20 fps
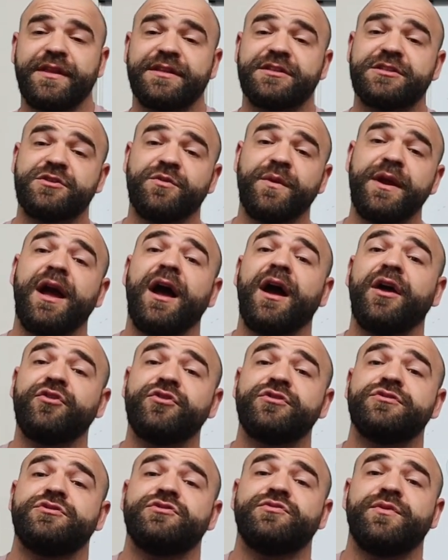that's
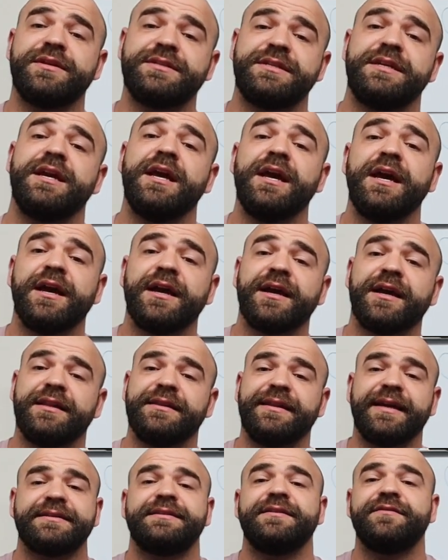320
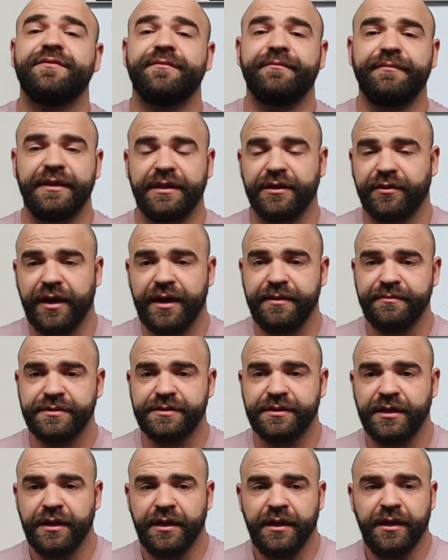collective
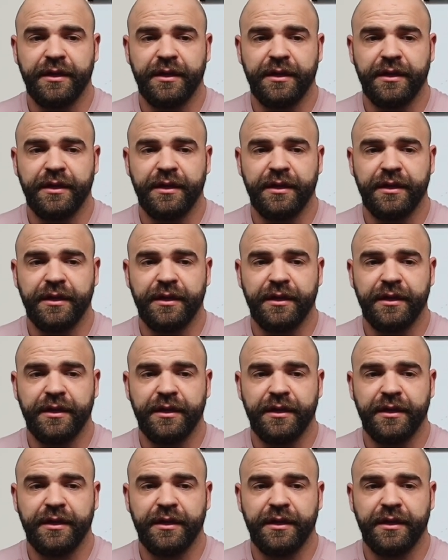milligrams.